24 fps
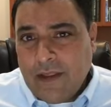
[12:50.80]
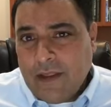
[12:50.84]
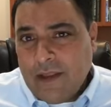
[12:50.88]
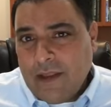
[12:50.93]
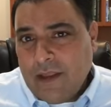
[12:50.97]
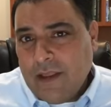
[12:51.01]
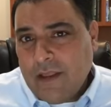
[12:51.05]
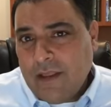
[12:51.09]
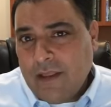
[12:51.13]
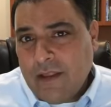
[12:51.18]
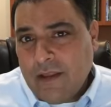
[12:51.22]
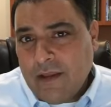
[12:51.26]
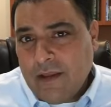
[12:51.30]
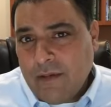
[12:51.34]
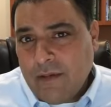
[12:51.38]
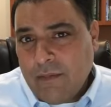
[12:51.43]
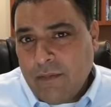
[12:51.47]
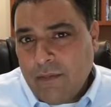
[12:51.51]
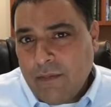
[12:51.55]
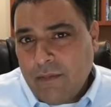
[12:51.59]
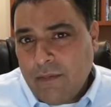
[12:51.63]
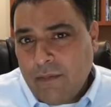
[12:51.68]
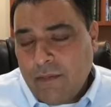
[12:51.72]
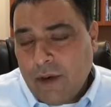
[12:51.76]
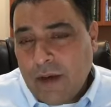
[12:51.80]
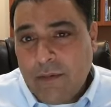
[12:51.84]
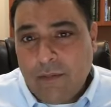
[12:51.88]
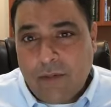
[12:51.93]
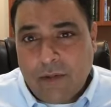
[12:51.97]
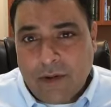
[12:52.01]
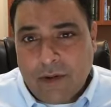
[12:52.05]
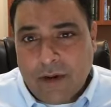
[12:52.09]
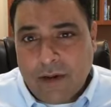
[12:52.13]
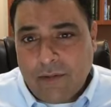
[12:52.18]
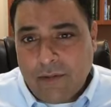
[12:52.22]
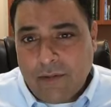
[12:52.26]
in the brain
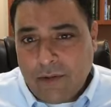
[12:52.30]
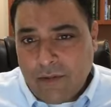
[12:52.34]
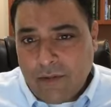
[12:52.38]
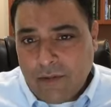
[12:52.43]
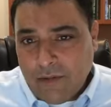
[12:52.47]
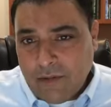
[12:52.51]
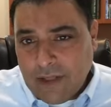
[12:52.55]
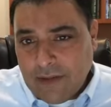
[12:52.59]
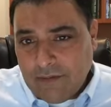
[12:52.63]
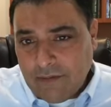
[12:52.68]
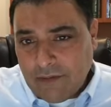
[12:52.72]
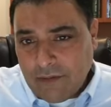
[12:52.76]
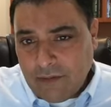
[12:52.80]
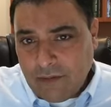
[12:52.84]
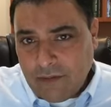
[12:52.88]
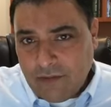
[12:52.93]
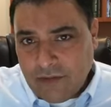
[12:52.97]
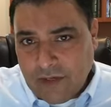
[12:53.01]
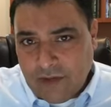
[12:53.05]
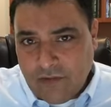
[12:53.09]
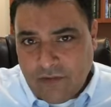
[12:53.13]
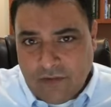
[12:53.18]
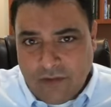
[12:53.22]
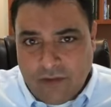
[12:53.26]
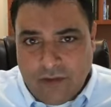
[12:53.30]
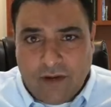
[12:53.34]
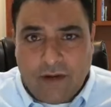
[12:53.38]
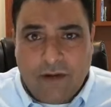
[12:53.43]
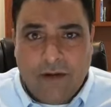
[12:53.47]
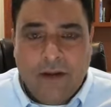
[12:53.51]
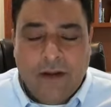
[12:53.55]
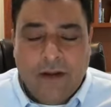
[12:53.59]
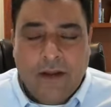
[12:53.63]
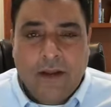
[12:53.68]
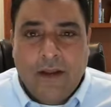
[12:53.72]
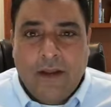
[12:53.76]
book I wrote, you'll have a little section
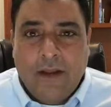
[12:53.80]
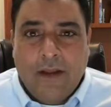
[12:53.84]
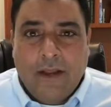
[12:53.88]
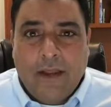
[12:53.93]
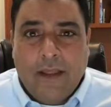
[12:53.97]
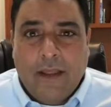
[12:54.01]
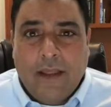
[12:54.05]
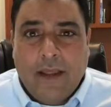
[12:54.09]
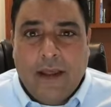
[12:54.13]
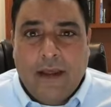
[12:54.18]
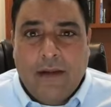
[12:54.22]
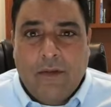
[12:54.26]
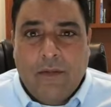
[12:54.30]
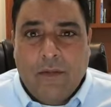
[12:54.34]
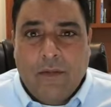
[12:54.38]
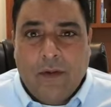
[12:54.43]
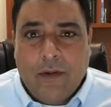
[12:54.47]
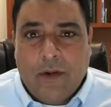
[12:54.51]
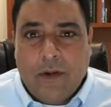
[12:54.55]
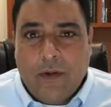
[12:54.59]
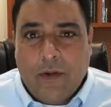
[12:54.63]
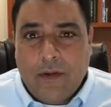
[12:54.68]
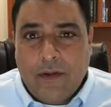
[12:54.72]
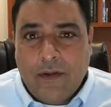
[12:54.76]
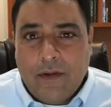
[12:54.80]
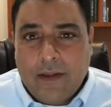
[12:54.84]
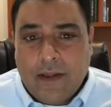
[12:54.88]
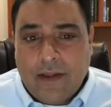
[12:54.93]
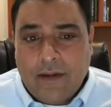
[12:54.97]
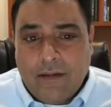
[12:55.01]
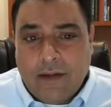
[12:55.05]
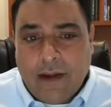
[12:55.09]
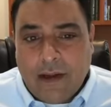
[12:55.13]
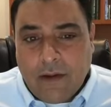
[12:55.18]
there that will go into that.